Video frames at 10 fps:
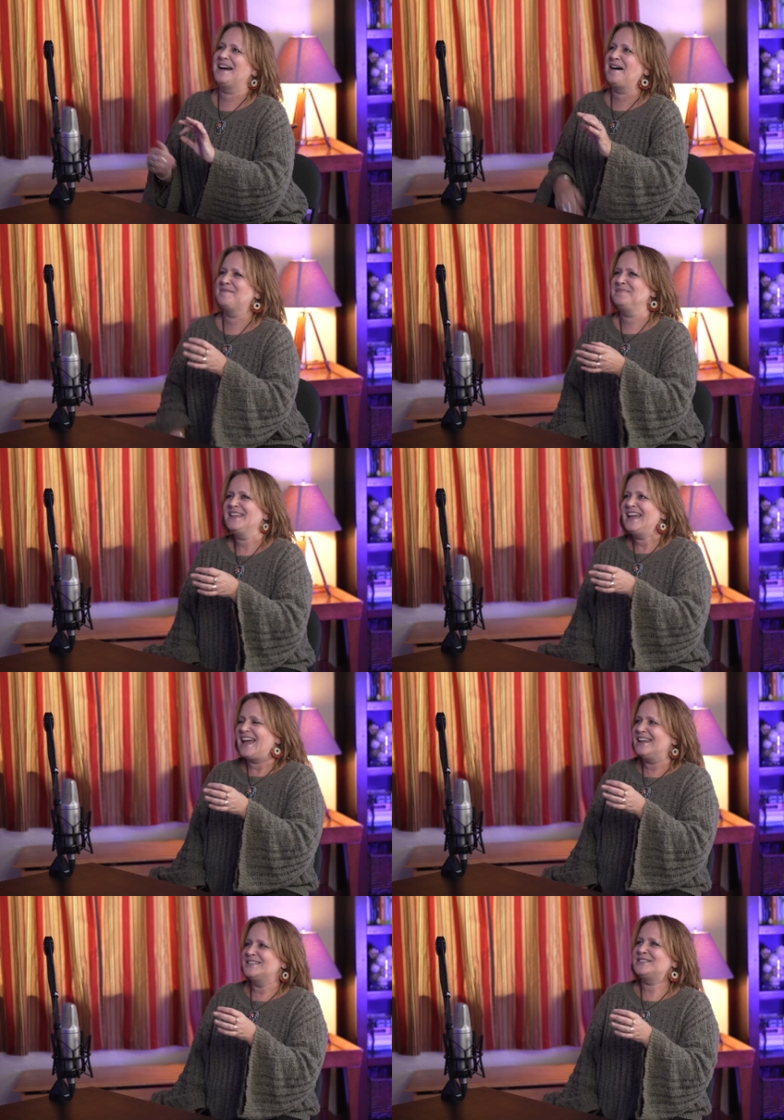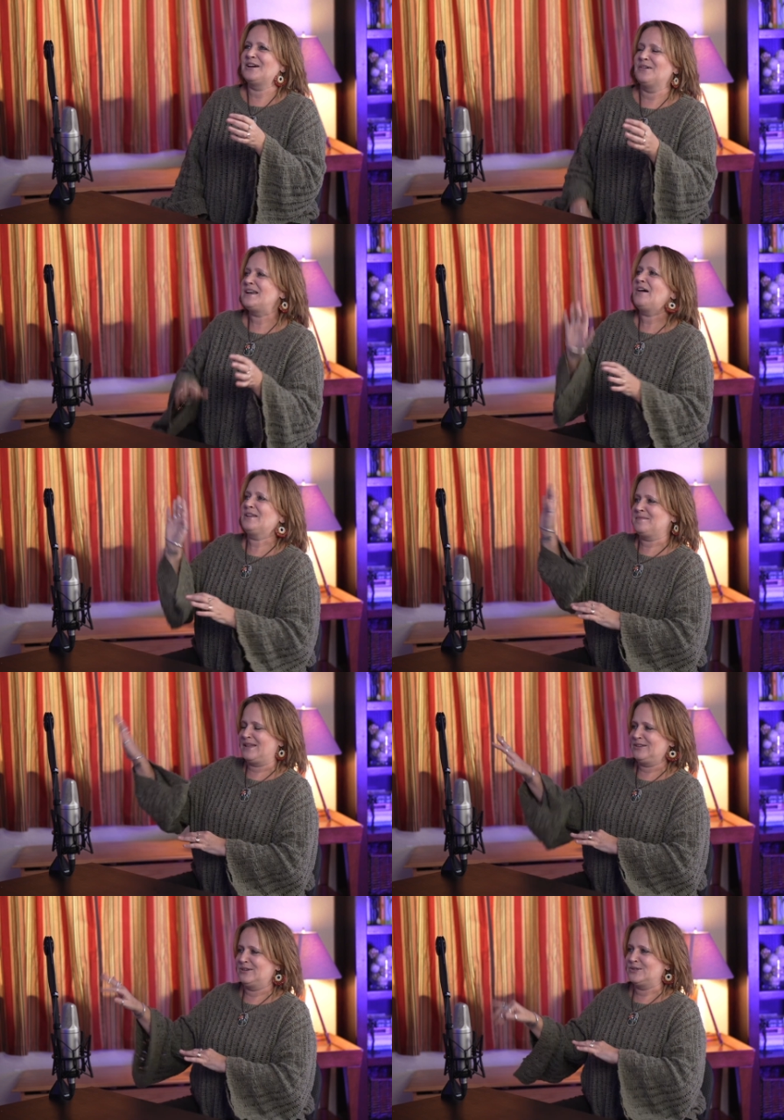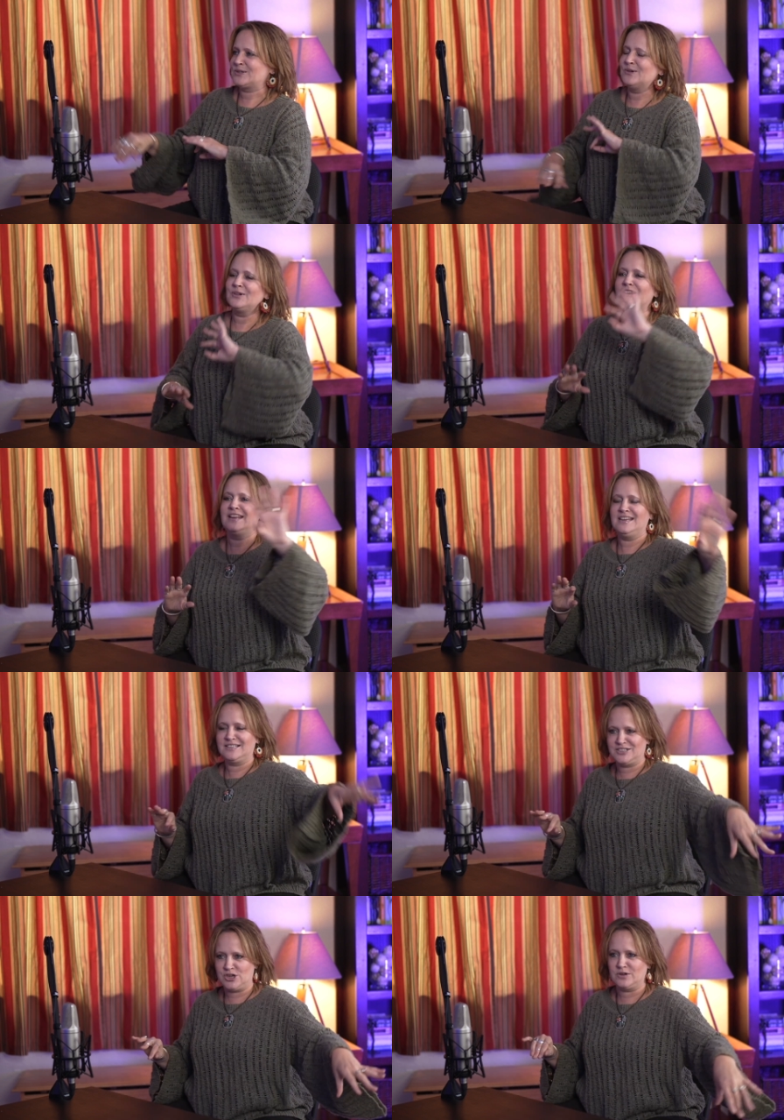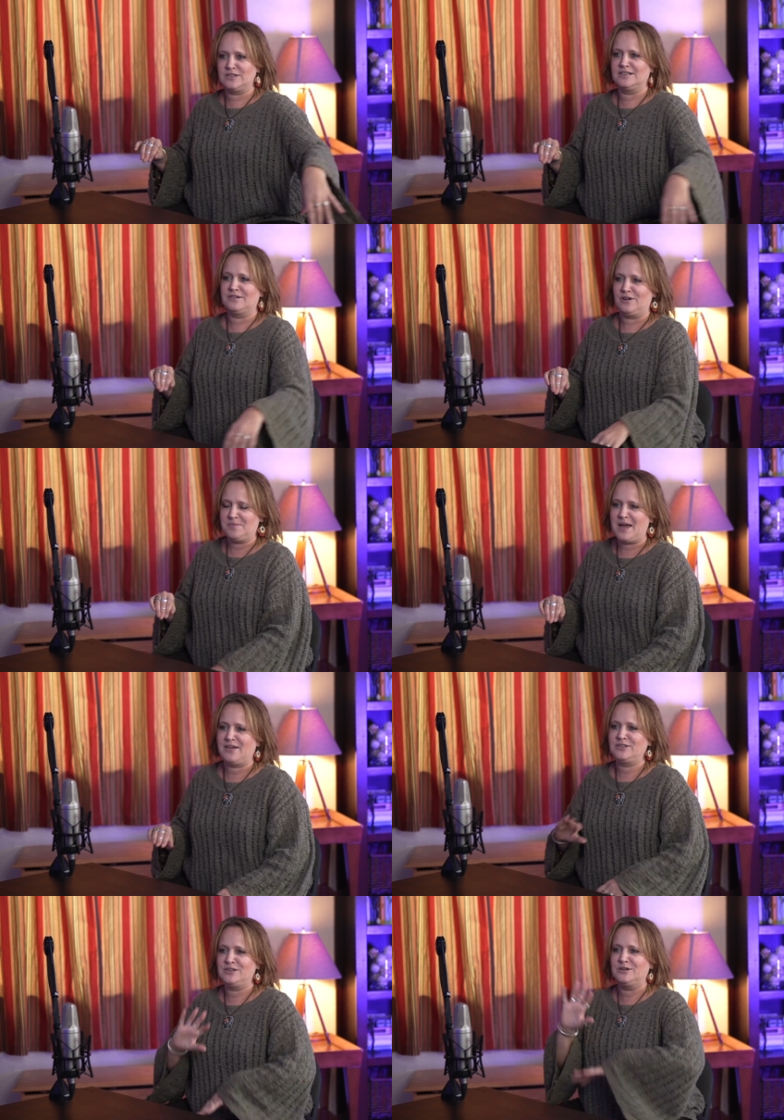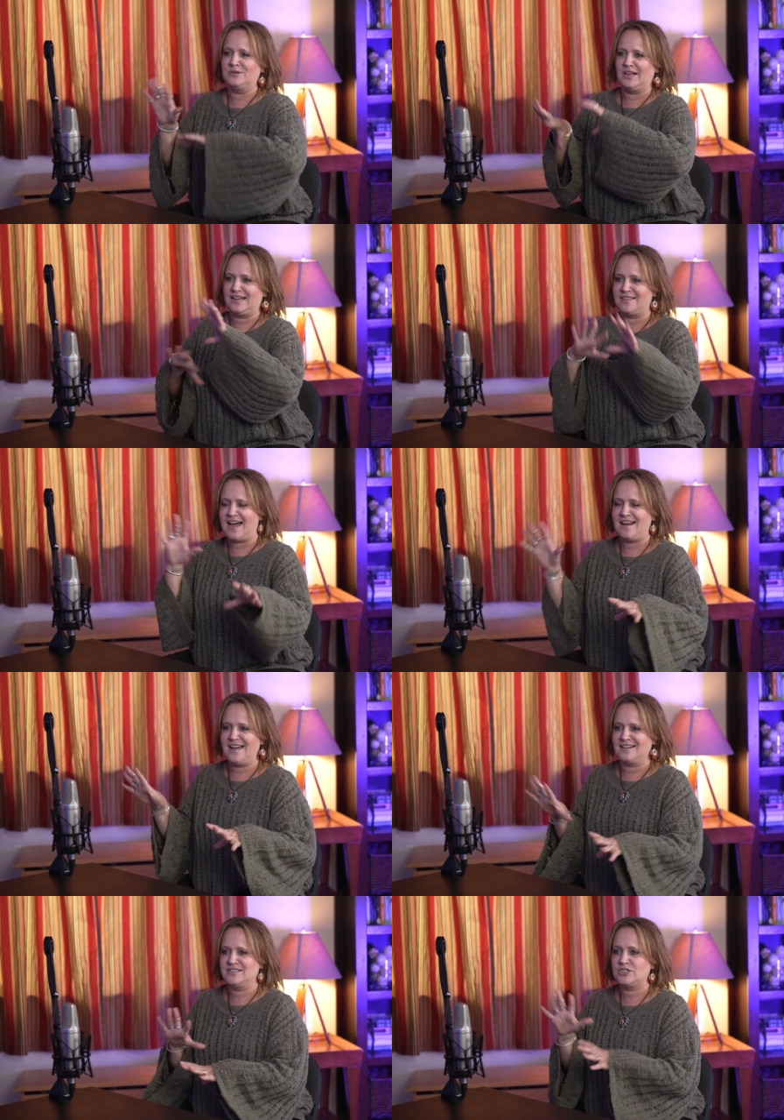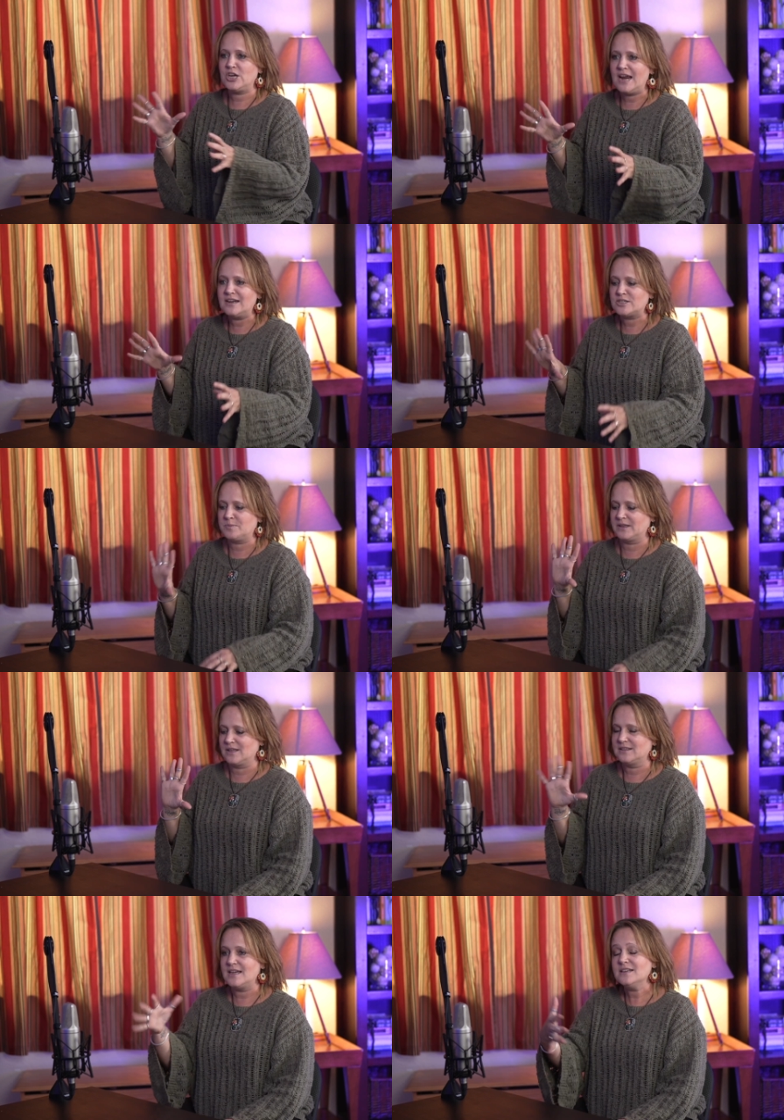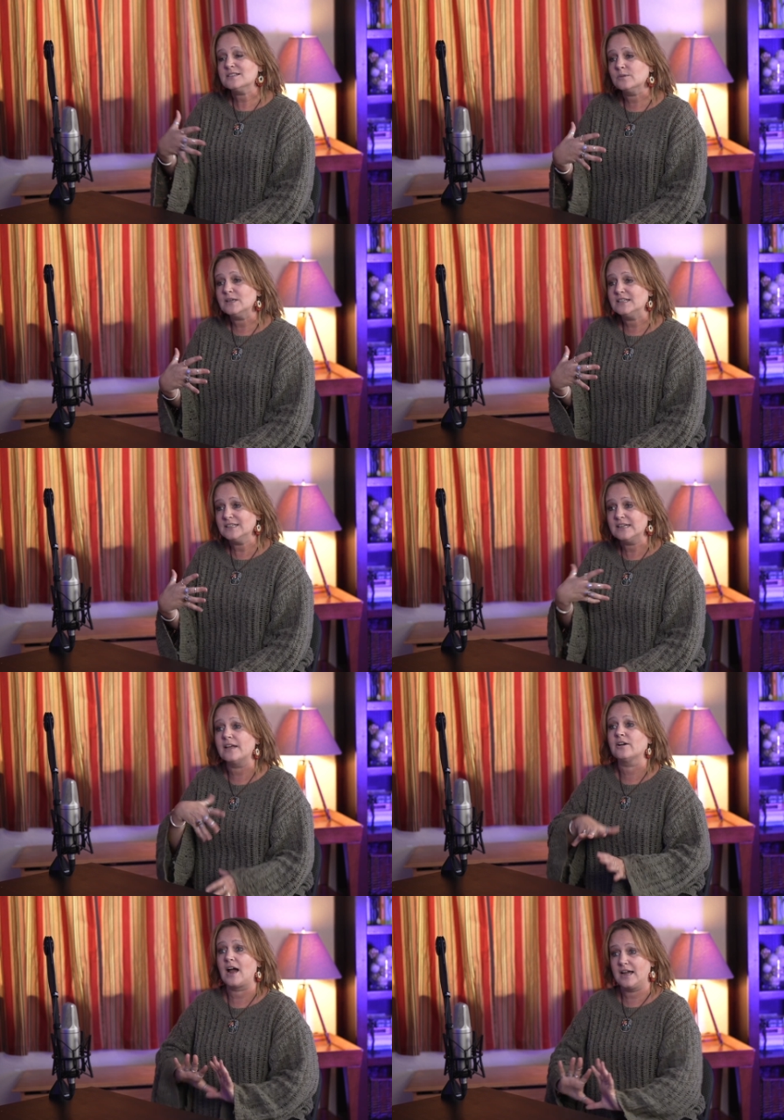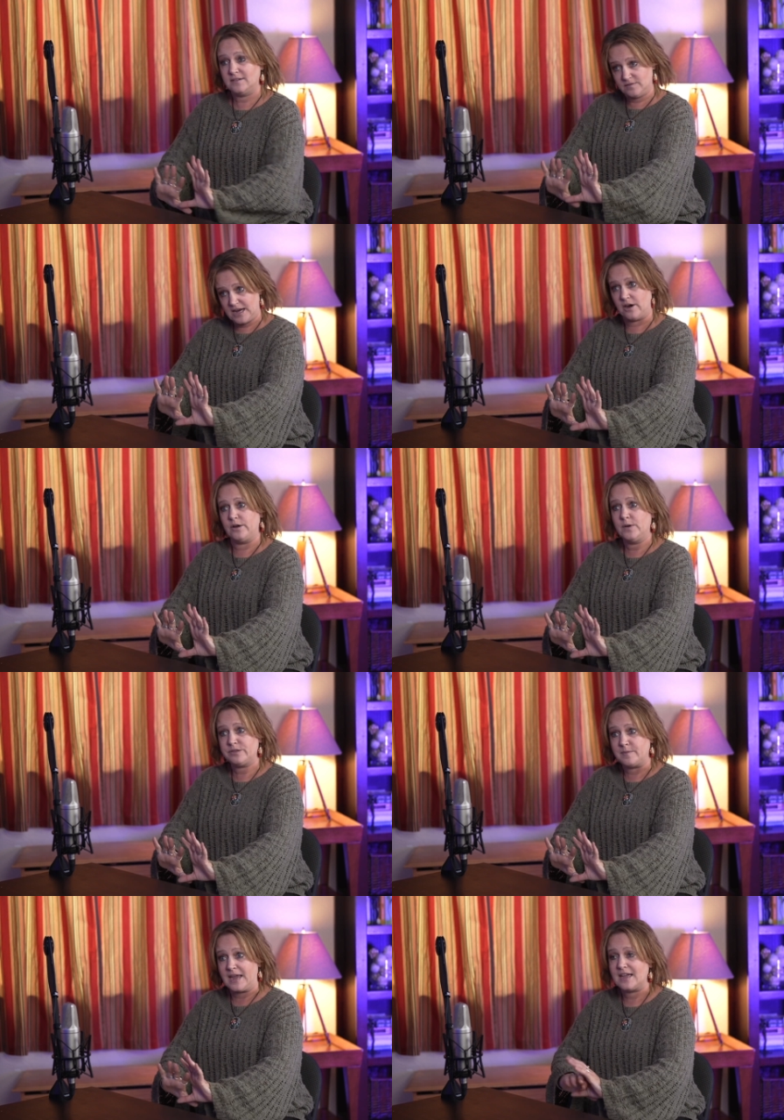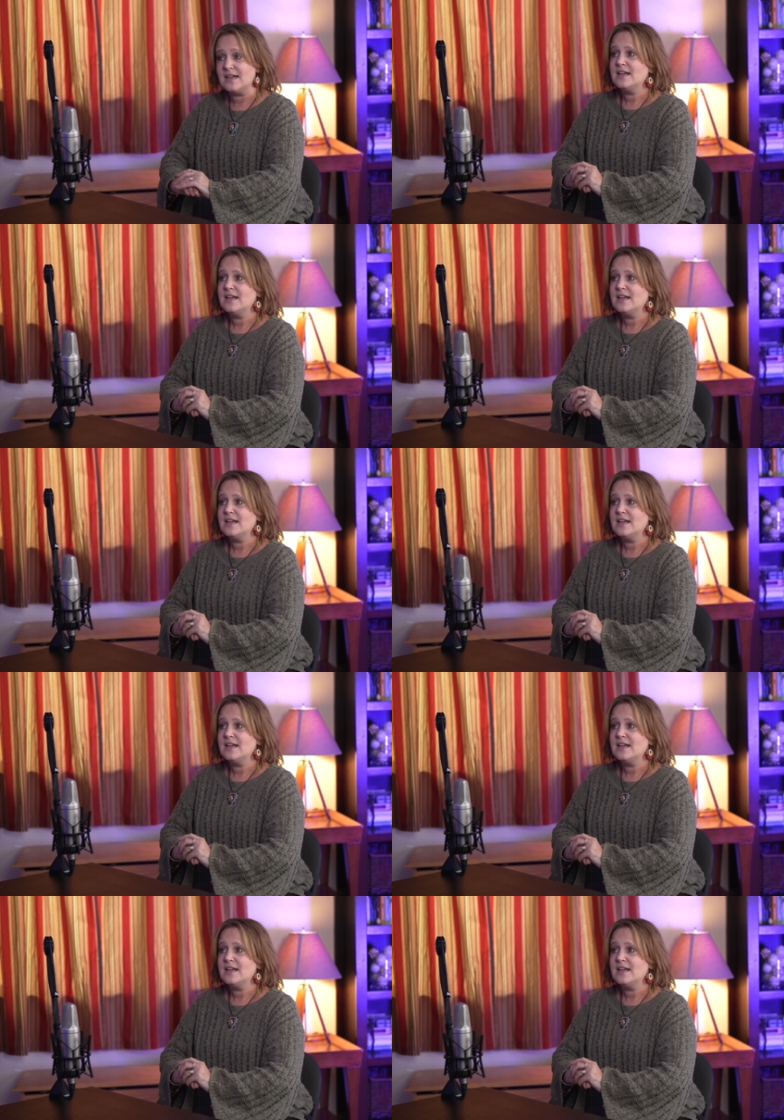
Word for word: but um and so now that I'm at the new school mm-hmm. and he's chosen a different path too, like that has changed, but the mm-hmm. things that we did together I carry with me.